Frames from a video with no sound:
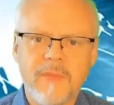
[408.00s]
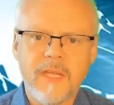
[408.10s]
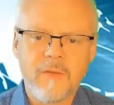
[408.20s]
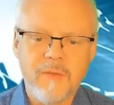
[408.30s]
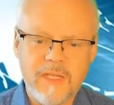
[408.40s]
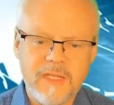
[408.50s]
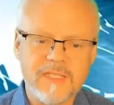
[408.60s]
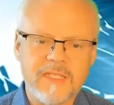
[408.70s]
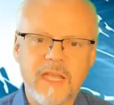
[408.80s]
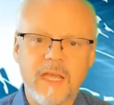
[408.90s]
Reading this
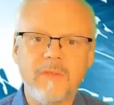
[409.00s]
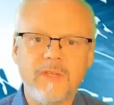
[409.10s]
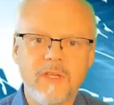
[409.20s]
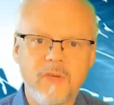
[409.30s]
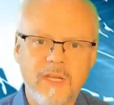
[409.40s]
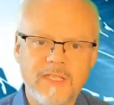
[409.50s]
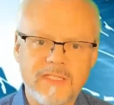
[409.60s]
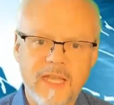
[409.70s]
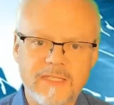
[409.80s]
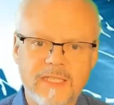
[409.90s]
together with the United
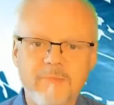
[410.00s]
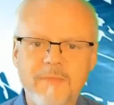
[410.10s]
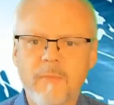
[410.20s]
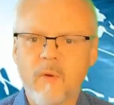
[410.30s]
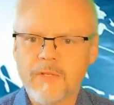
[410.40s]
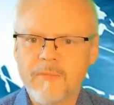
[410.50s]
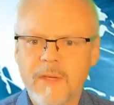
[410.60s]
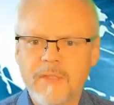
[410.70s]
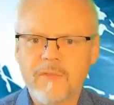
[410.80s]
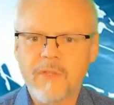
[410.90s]
States' September
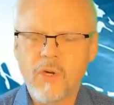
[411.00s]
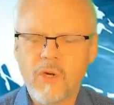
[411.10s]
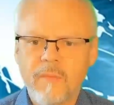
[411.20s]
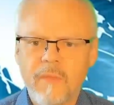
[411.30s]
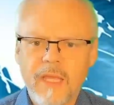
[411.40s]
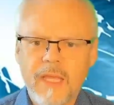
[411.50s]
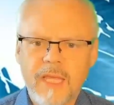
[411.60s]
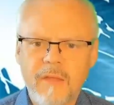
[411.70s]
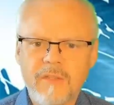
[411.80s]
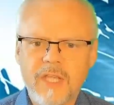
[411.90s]
ultimatum to Europe,
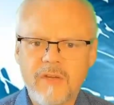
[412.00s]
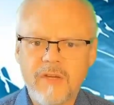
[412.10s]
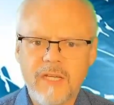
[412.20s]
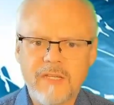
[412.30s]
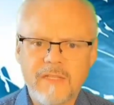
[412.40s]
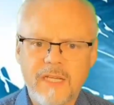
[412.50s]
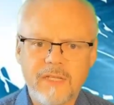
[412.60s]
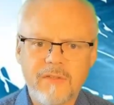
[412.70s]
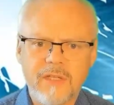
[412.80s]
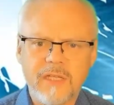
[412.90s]
in which the United States
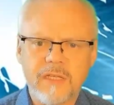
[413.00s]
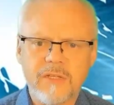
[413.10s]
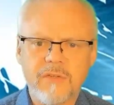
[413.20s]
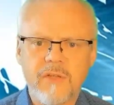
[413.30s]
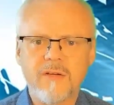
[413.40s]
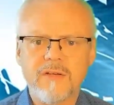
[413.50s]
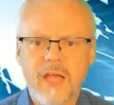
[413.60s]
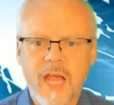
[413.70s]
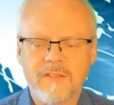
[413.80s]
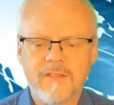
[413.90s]
agreed to introduce
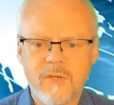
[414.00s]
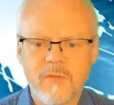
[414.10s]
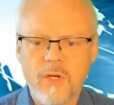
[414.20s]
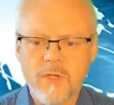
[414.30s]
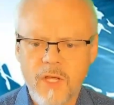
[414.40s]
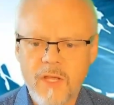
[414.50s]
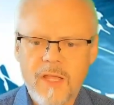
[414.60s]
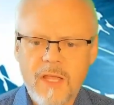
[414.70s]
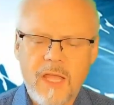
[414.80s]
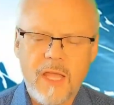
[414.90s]
harsh sanctions on
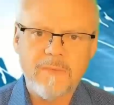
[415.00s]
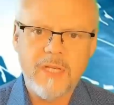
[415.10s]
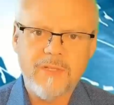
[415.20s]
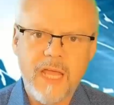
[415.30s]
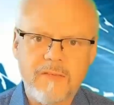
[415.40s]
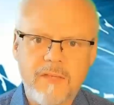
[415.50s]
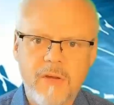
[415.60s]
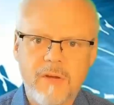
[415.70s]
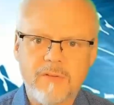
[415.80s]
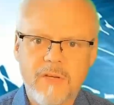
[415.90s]
Russia, subject to
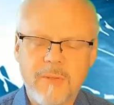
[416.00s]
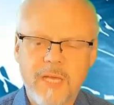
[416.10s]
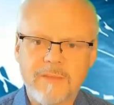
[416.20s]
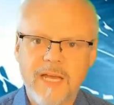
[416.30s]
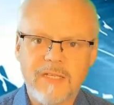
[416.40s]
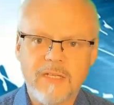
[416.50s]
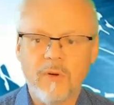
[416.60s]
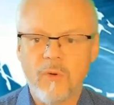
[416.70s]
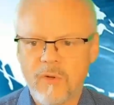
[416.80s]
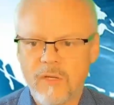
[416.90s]
NATO countries abandoning
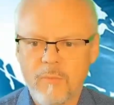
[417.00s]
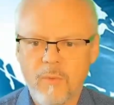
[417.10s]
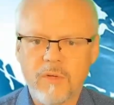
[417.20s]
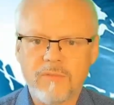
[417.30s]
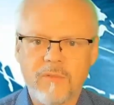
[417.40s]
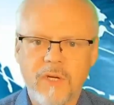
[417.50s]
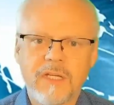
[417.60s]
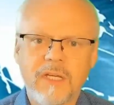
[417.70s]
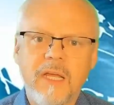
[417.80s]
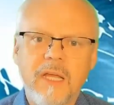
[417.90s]
all oil imports from
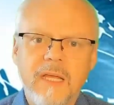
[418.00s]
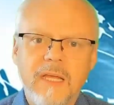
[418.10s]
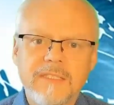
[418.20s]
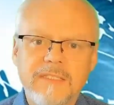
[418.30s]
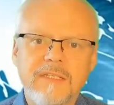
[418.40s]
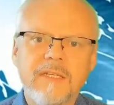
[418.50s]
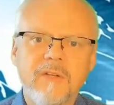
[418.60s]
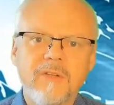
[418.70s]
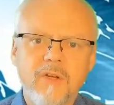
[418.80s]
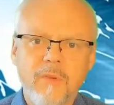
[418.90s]
Russia, insisting
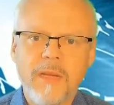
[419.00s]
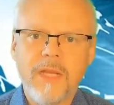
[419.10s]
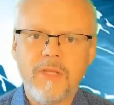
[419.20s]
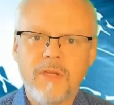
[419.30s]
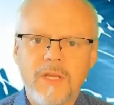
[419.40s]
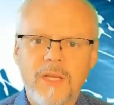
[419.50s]
on the European Union